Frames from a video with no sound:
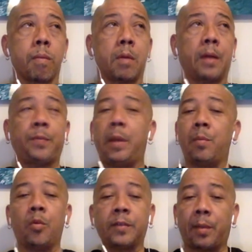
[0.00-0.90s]
I spent
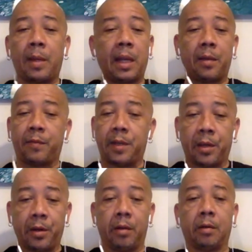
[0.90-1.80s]
most of my life
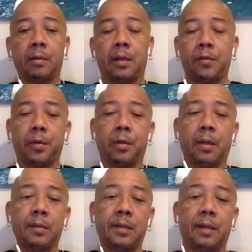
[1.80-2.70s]
there. That's where
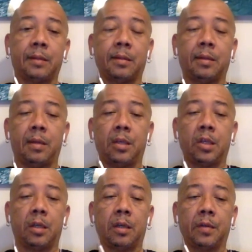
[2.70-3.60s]
I started
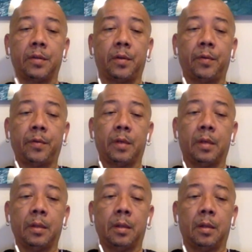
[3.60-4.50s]
DJing and stuff.
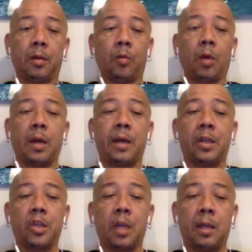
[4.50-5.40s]
What kind of
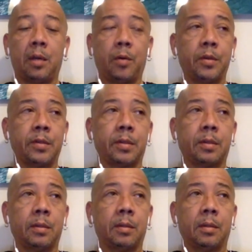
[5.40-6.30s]
child I was?
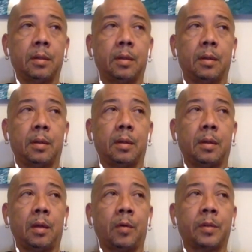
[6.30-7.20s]

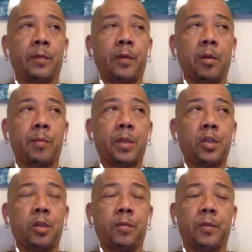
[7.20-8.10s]
I was a very
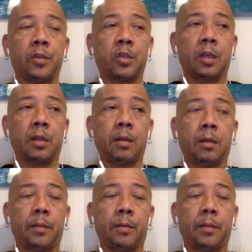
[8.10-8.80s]
mischievous child.